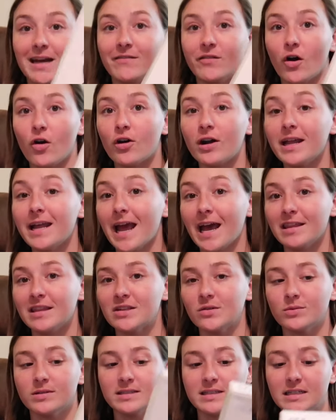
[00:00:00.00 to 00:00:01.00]
I've already had
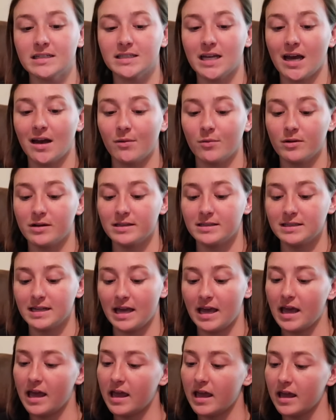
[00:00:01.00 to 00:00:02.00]
this one since I was
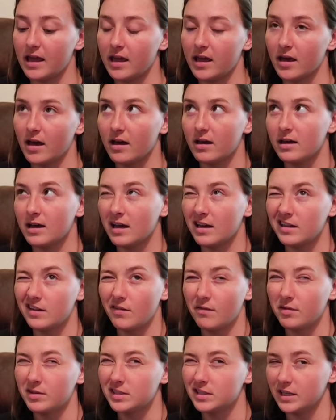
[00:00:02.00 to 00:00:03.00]
a
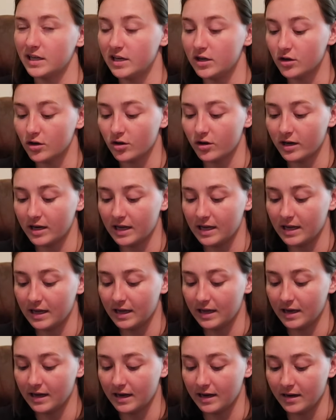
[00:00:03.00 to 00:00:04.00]
senior
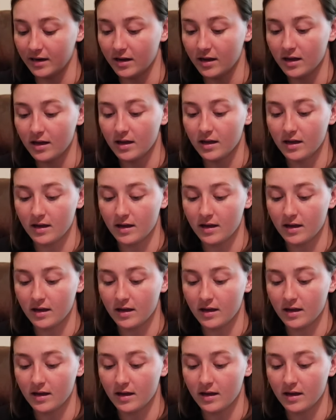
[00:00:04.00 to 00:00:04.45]
in